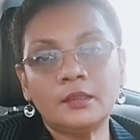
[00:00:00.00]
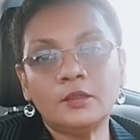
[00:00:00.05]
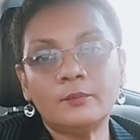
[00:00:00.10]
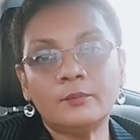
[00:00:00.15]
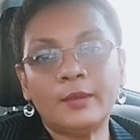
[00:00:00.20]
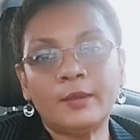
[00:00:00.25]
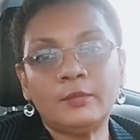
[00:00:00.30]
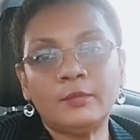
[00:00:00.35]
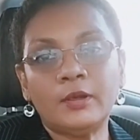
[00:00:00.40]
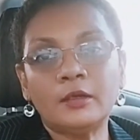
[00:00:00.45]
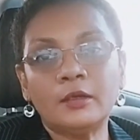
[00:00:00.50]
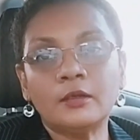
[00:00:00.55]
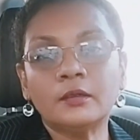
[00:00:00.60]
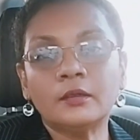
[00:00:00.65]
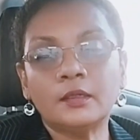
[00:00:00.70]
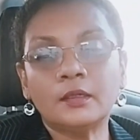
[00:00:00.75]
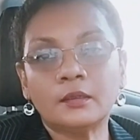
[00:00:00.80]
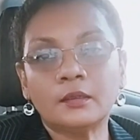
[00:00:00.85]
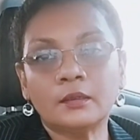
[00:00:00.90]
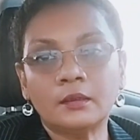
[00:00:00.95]
You might be
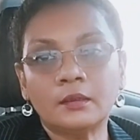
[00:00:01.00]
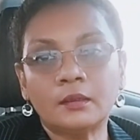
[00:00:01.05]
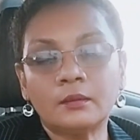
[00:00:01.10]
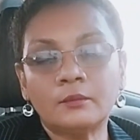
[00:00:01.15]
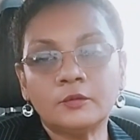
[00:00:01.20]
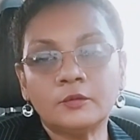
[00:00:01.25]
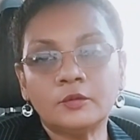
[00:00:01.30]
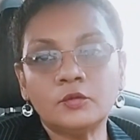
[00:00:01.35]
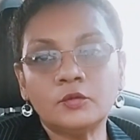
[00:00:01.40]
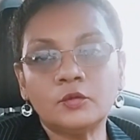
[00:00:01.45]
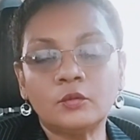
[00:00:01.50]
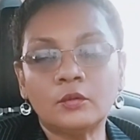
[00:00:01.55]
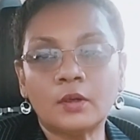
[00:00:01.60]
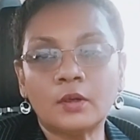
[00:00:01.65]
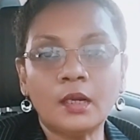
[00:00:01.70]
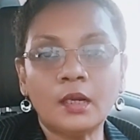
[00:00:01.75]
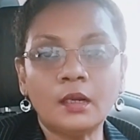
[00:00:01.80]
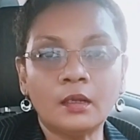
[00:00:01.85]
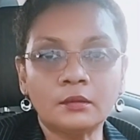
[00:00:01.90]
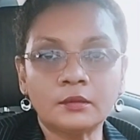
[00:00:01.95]
learning to do
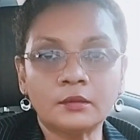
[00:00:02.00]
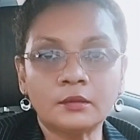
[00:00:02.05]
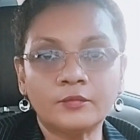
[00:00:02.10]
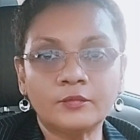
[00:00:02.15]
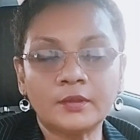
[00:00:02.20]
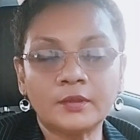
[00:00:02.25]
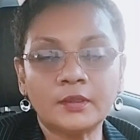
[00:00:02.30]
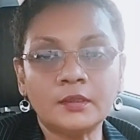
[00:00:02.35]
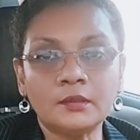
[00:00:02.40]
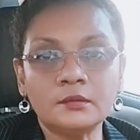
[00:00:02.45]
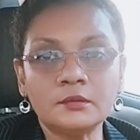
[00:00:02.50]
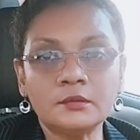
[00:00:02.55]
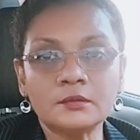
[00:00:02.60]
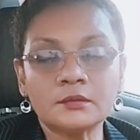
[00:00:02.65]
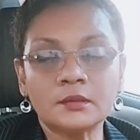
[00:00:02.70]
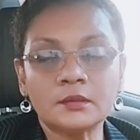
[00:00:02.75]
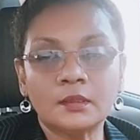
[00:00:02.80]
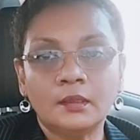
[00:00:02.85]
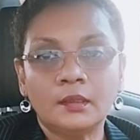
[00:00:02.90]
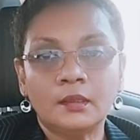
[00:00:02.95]
a lot of things